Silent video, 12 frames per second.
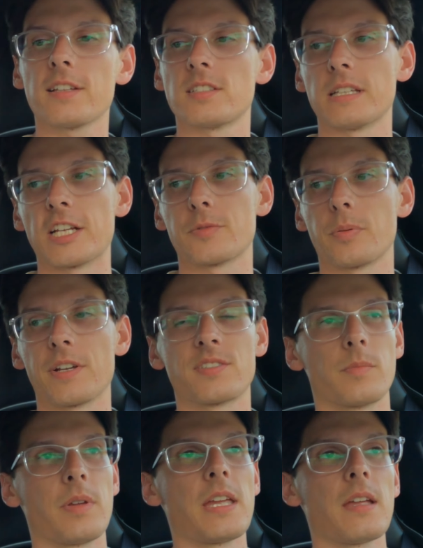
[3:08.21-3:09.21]
think it is a nice
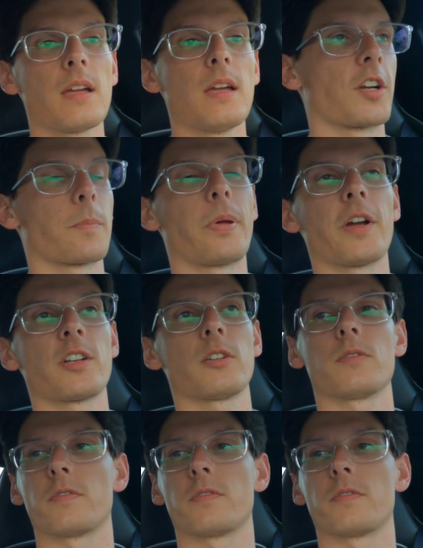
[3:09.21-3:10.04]
place to be. You know, compared to